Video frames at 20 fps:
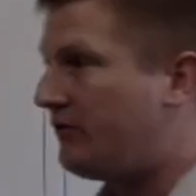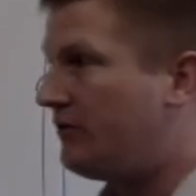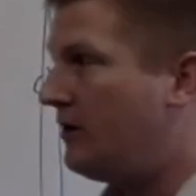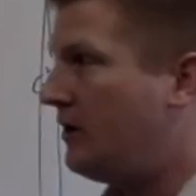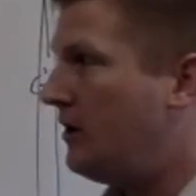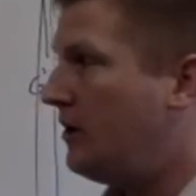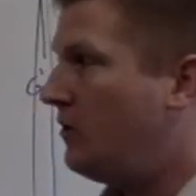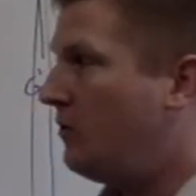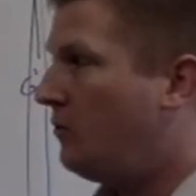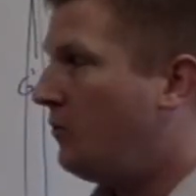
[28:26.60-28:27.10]

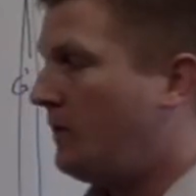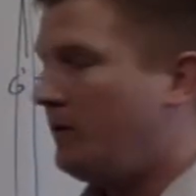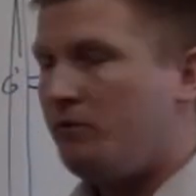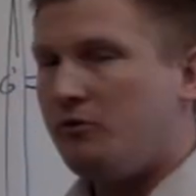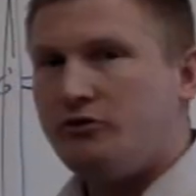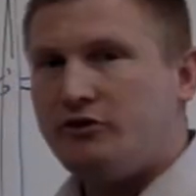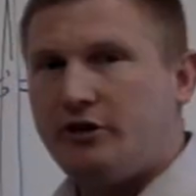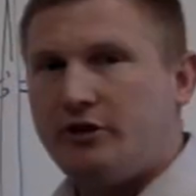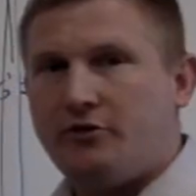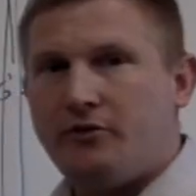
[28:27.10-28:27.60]
we will
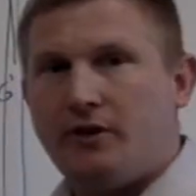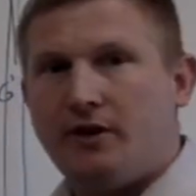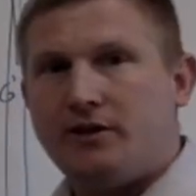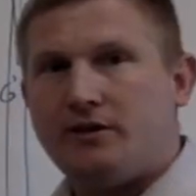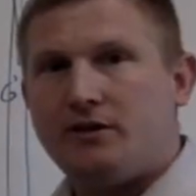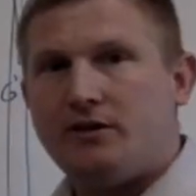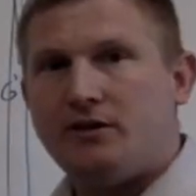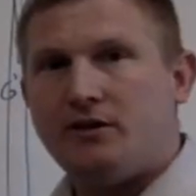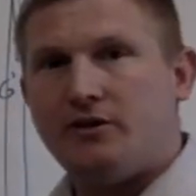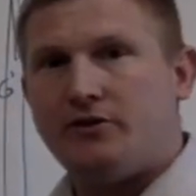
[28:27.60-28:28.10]
generate
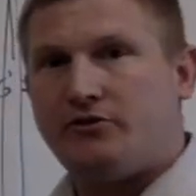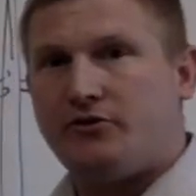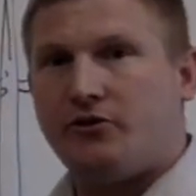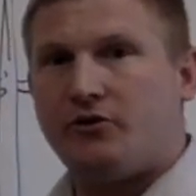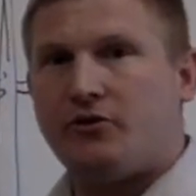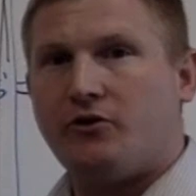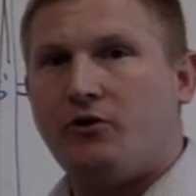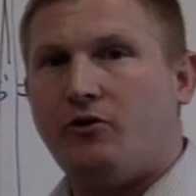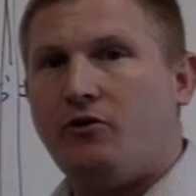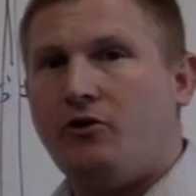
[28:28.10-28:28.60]
a
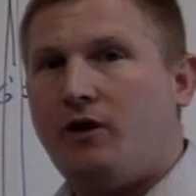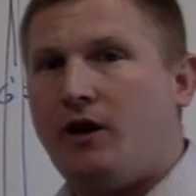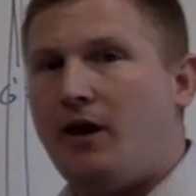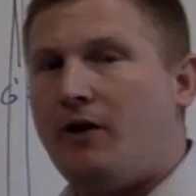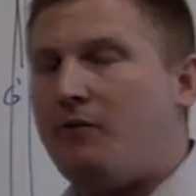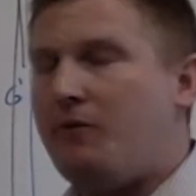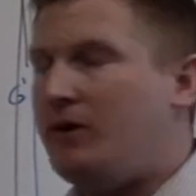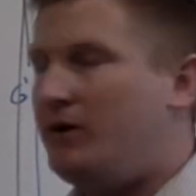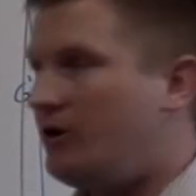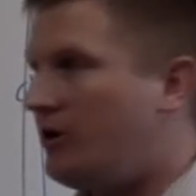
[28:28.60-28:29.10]
circle. And
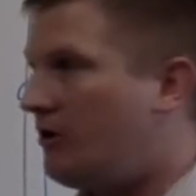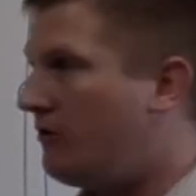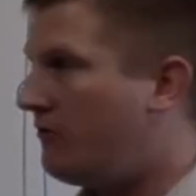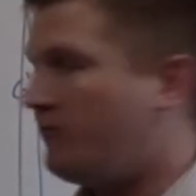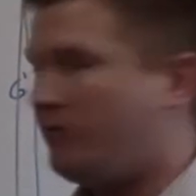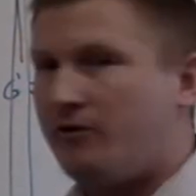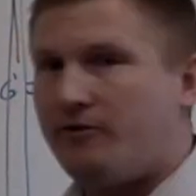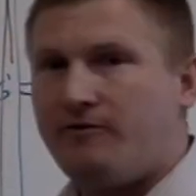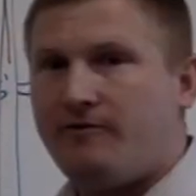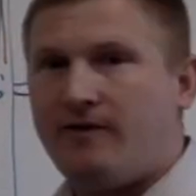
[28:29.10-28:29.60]
we know
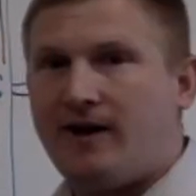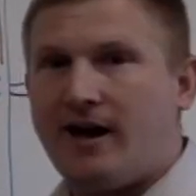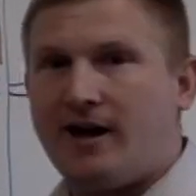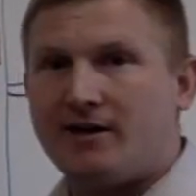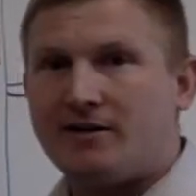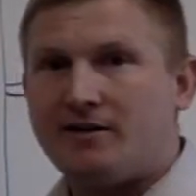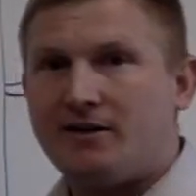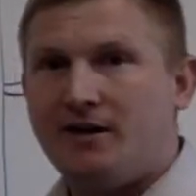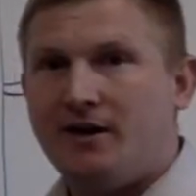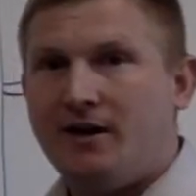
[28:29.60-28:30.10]
for a
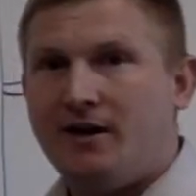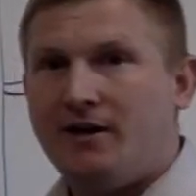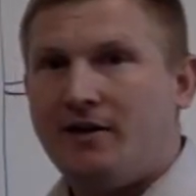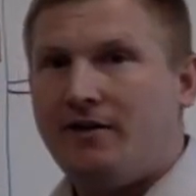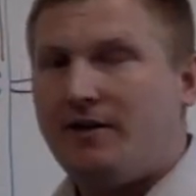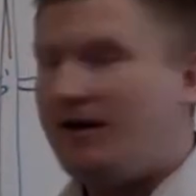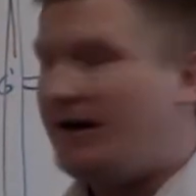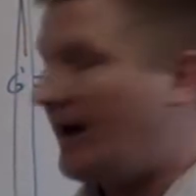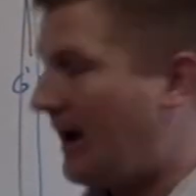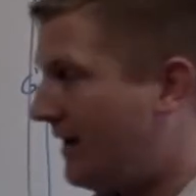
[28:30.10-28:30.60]
fact
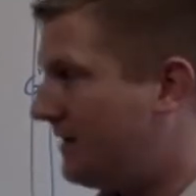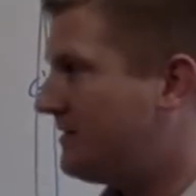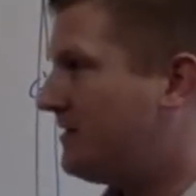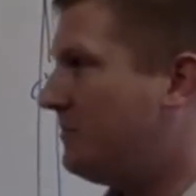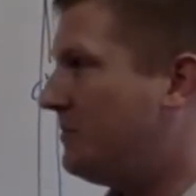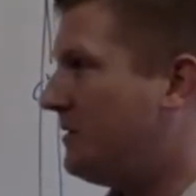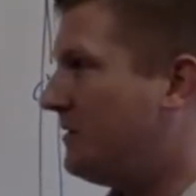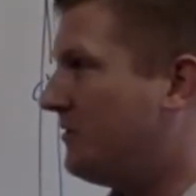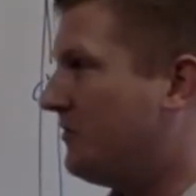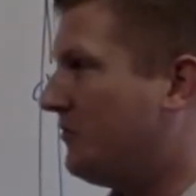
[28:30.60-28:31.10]
that it has to
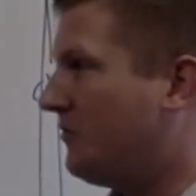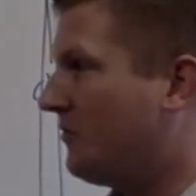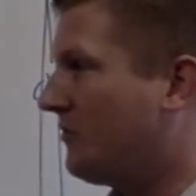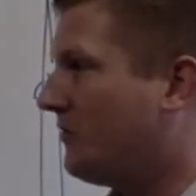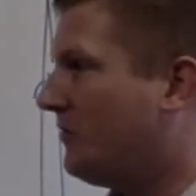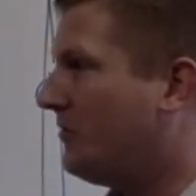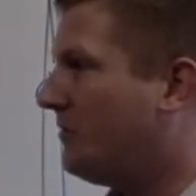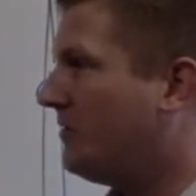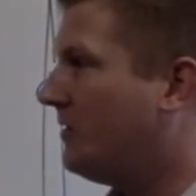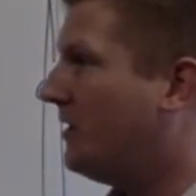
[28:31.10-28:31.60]
be a
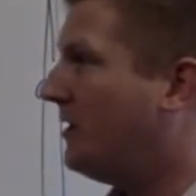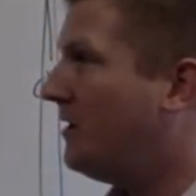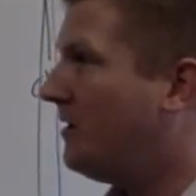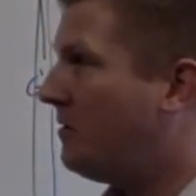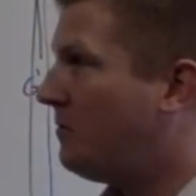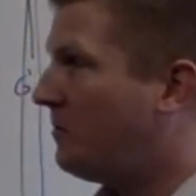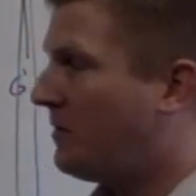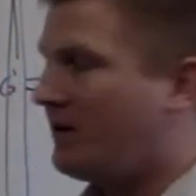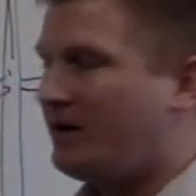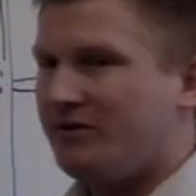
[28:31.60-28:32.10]
circle
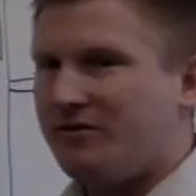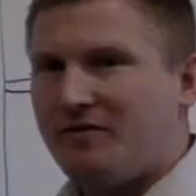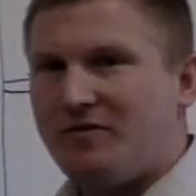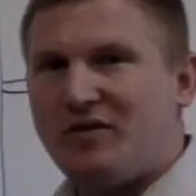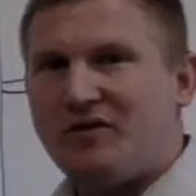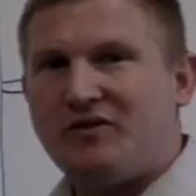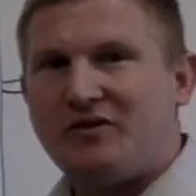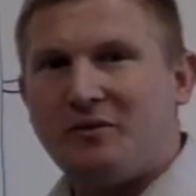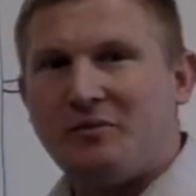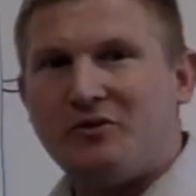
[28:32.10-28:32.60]
because of
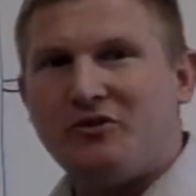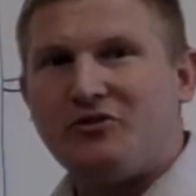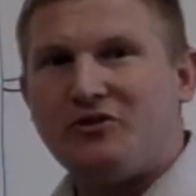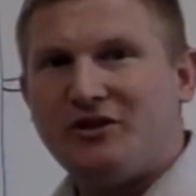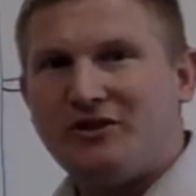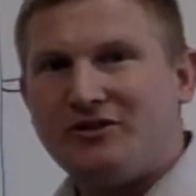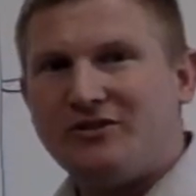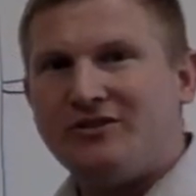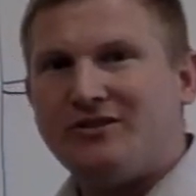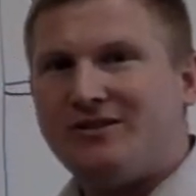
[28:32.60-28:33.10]
this
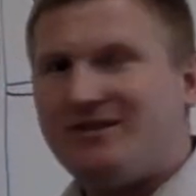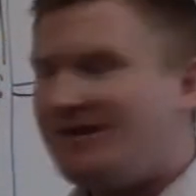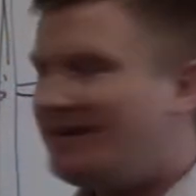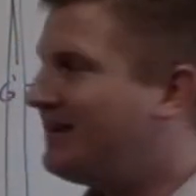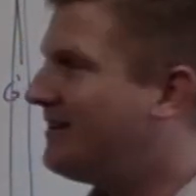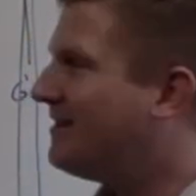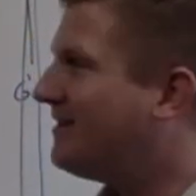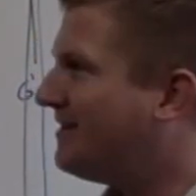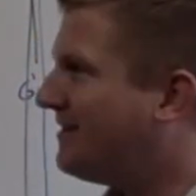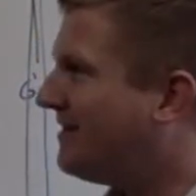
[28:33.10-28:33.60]
demonstration.
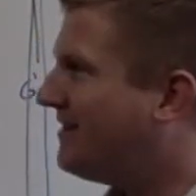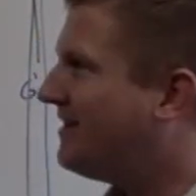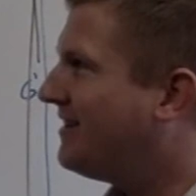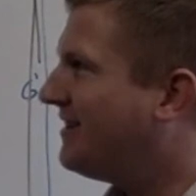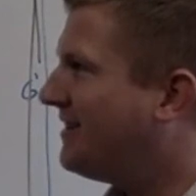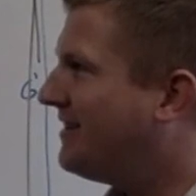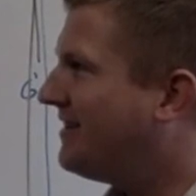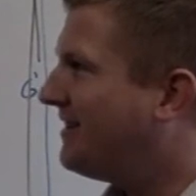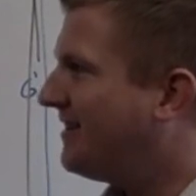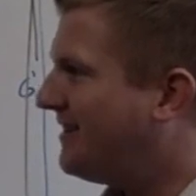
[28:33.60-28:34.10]

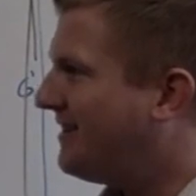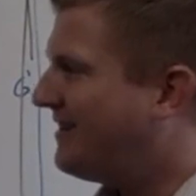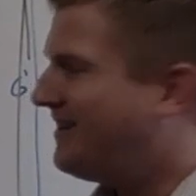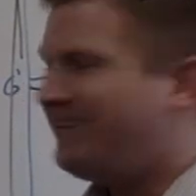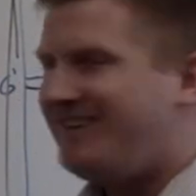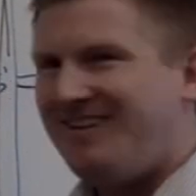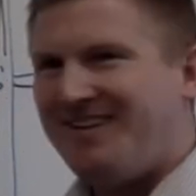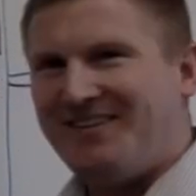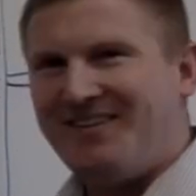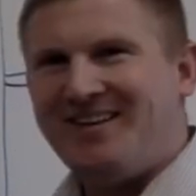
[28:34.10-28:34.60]

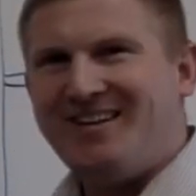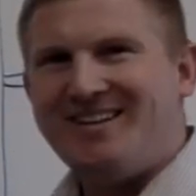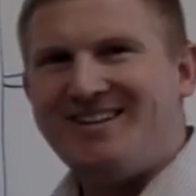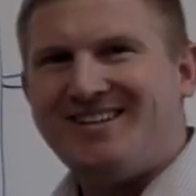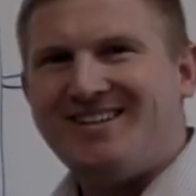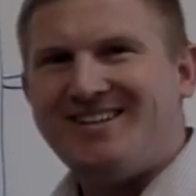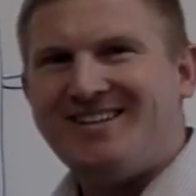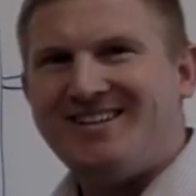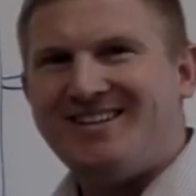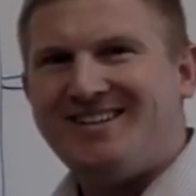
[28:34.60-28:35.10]
All
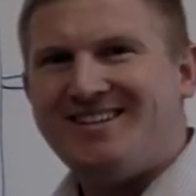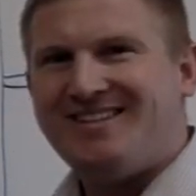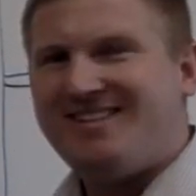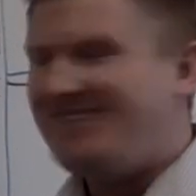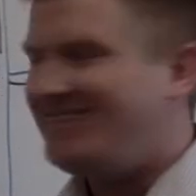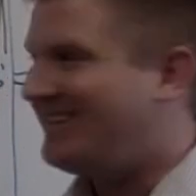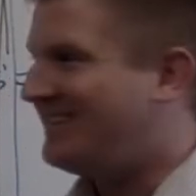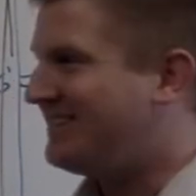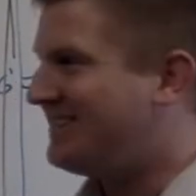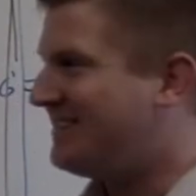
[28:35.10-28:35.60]

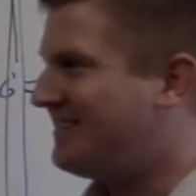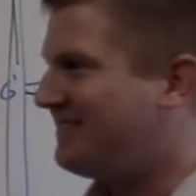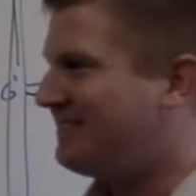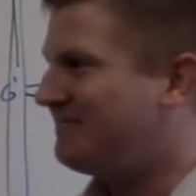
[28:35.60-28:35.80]
right, that's it.